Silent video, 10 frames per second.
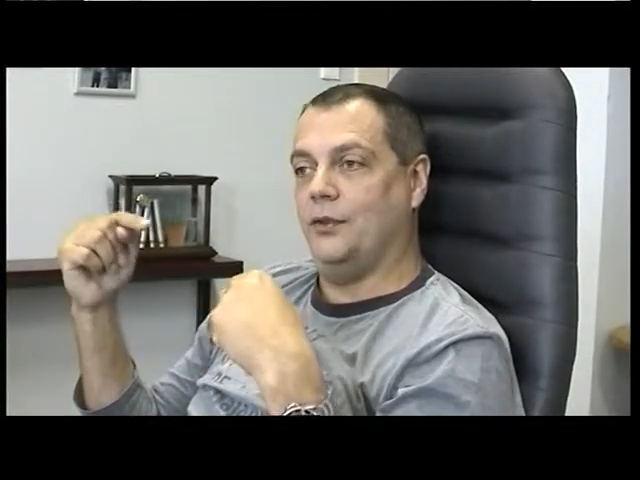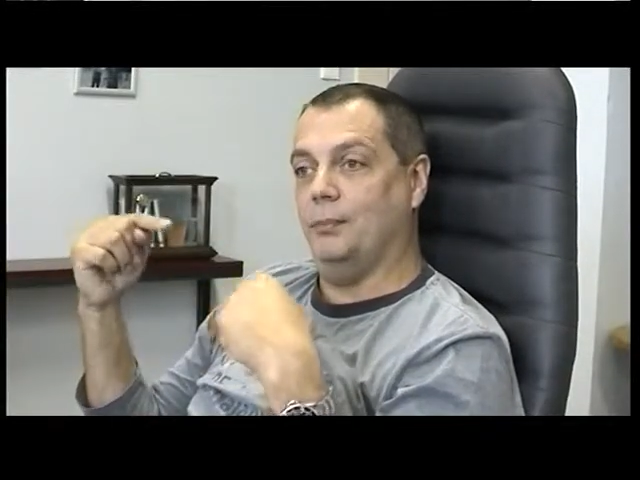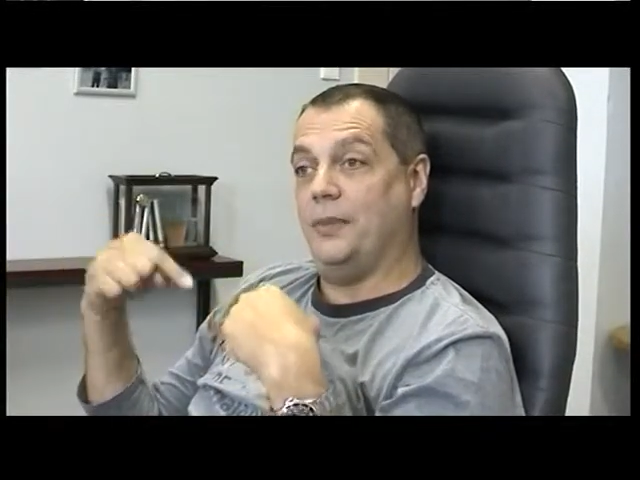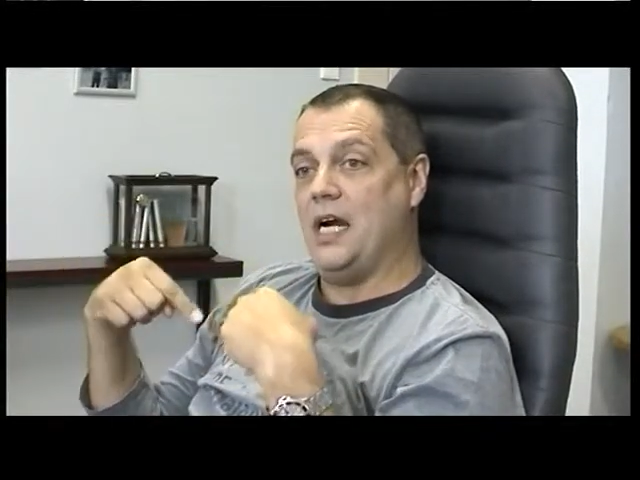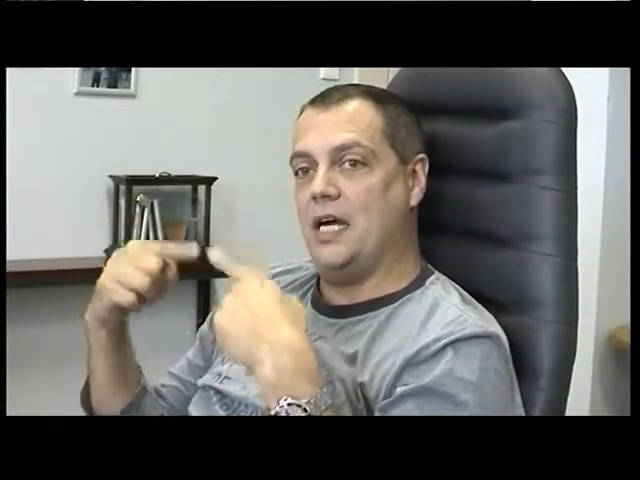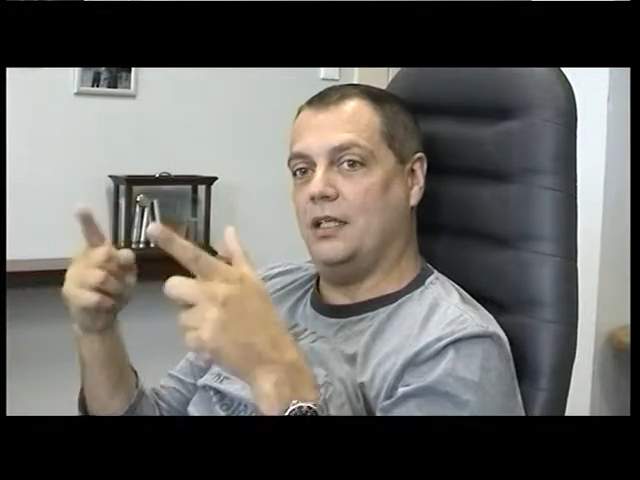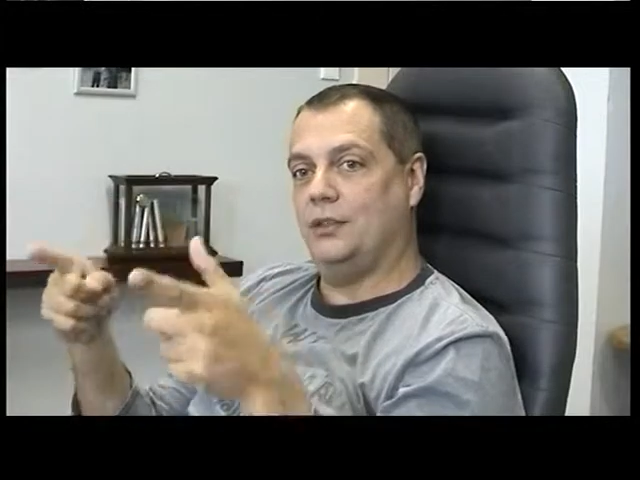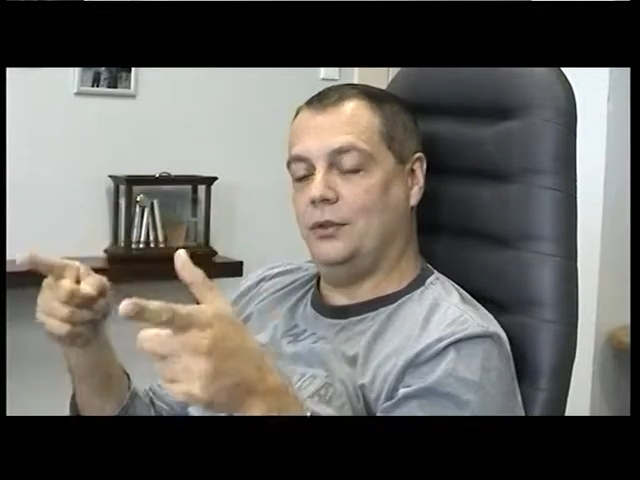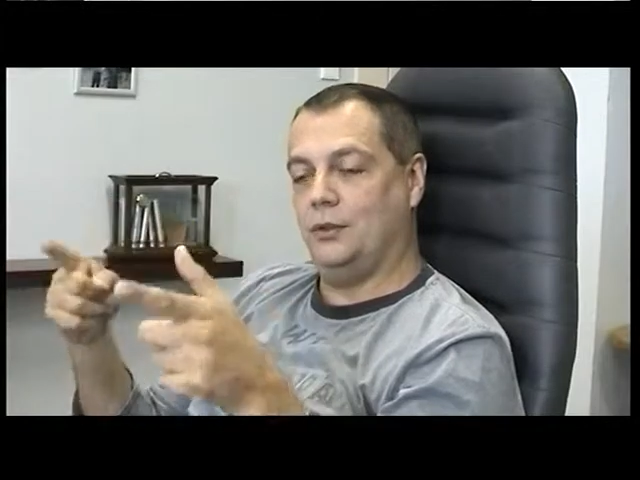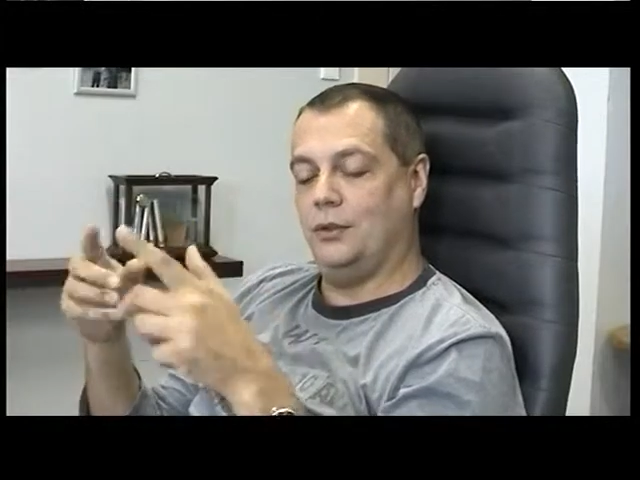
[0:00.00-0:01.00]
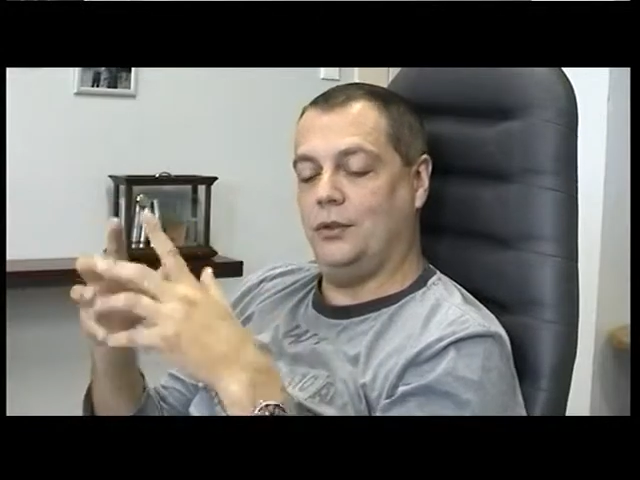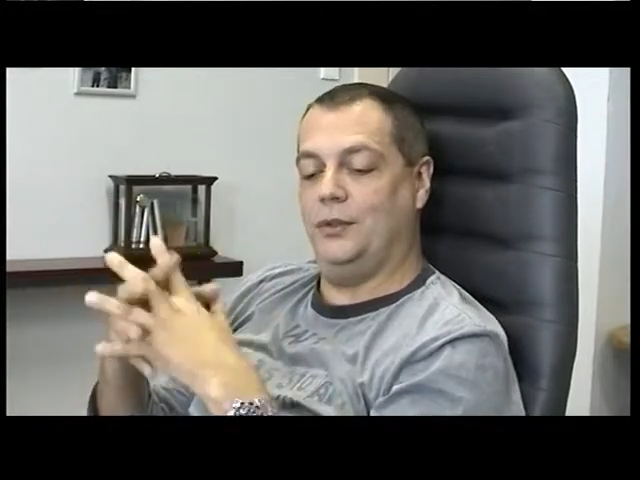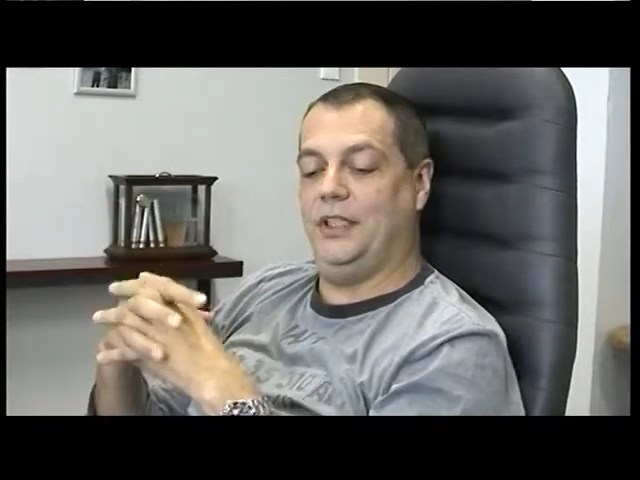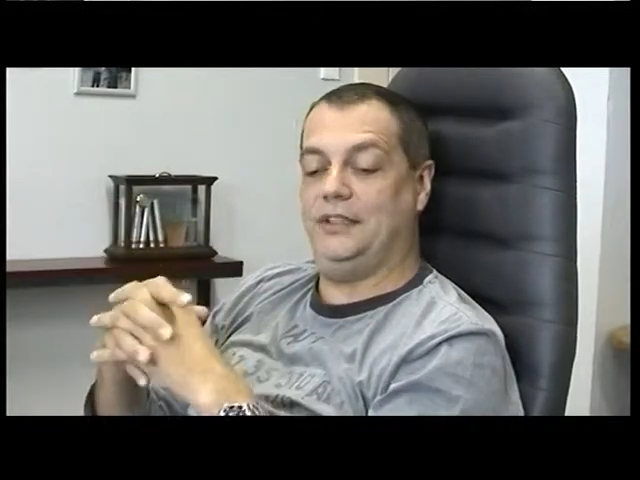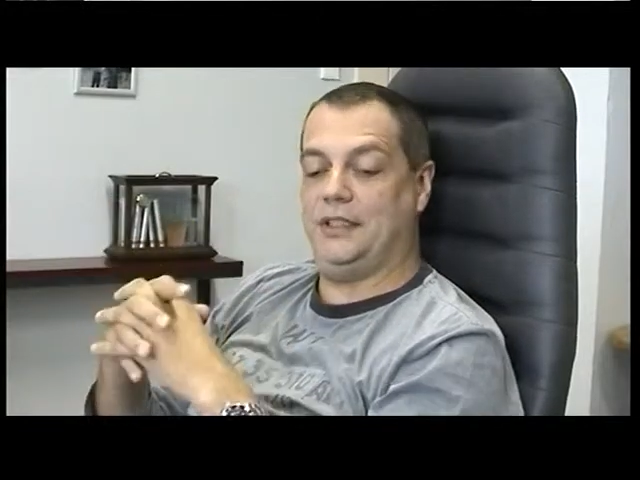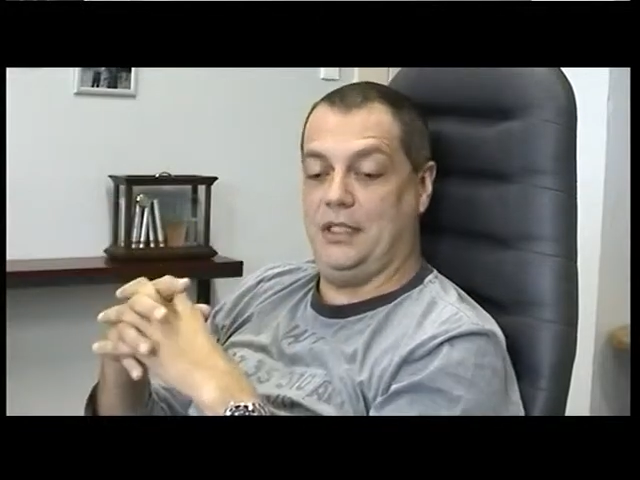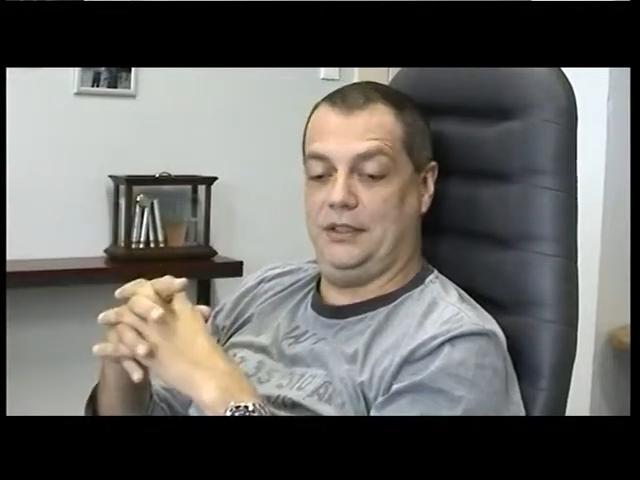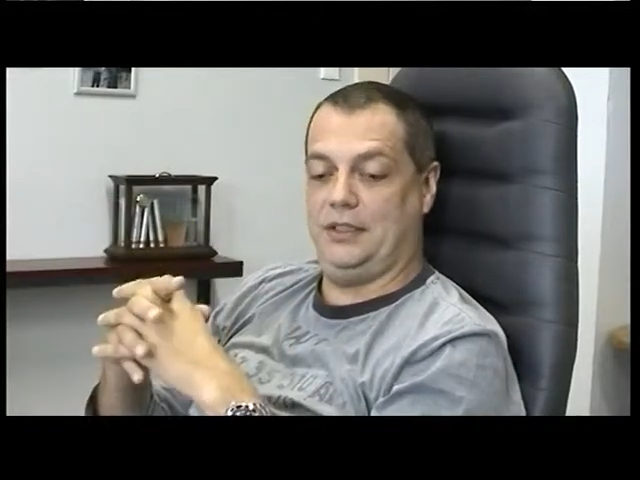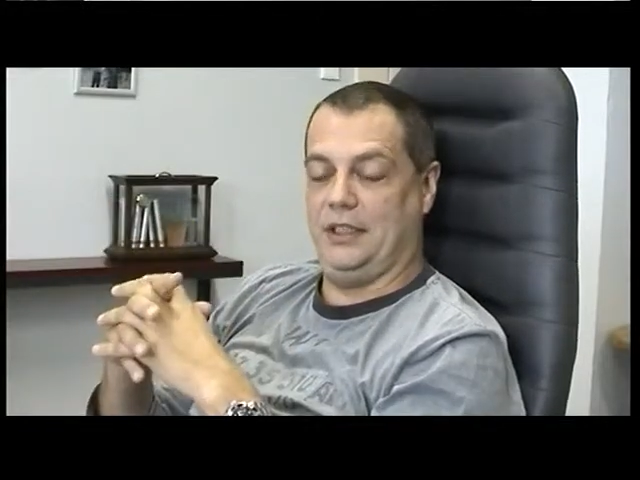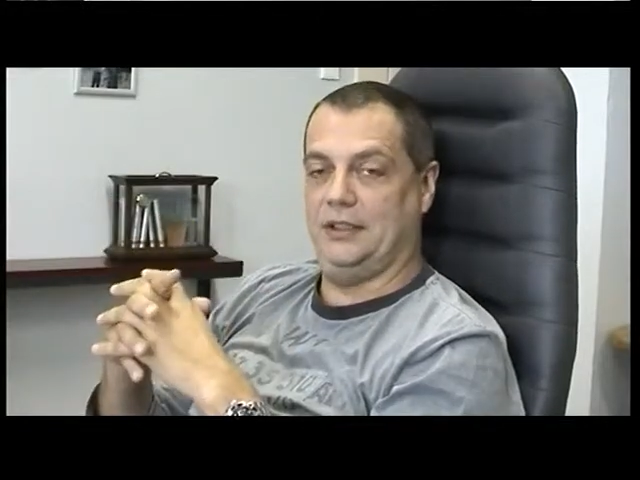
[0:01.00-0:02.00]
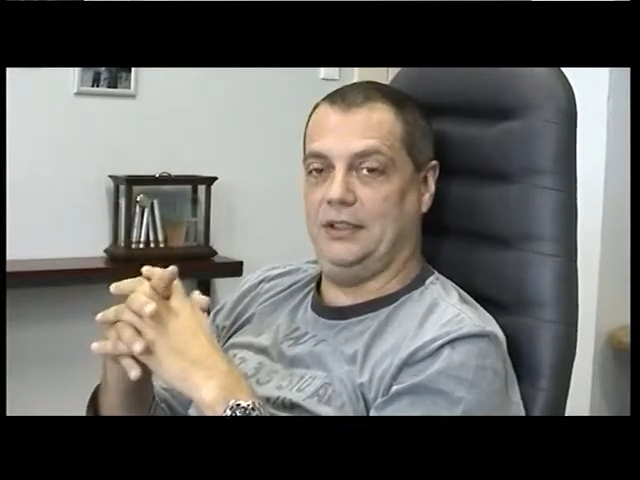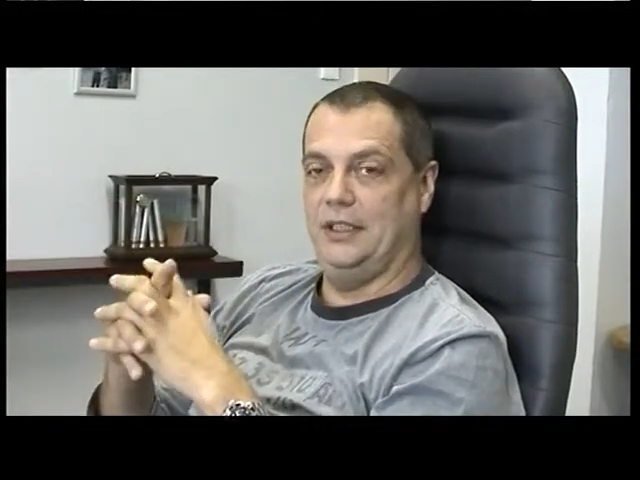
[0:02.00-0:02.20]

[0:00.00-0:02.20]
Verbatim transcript: from Prague to, to these countries.